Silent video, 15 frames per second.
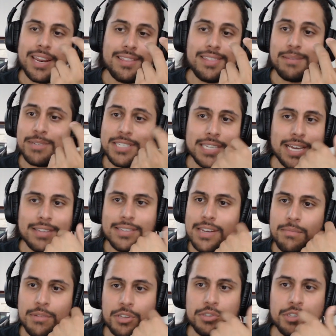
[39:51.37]
Anything besides that,
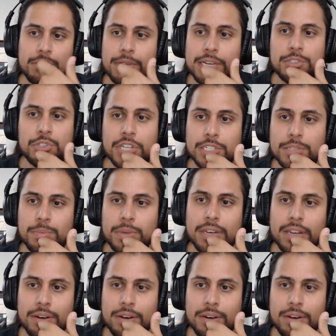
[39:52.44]
I mean, use your best judgment.